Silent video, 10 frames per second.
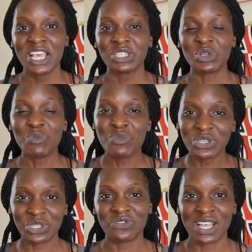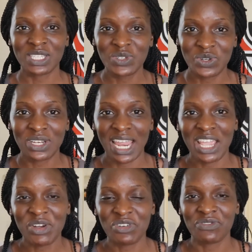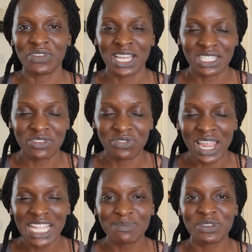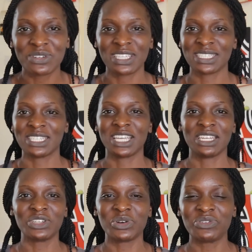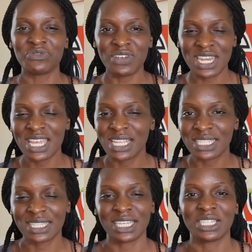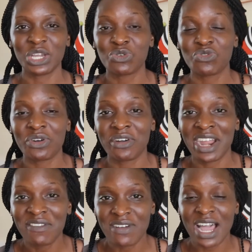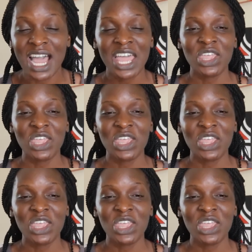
So most of us do not like connecting flights because they're such an inconvenience. They take forever.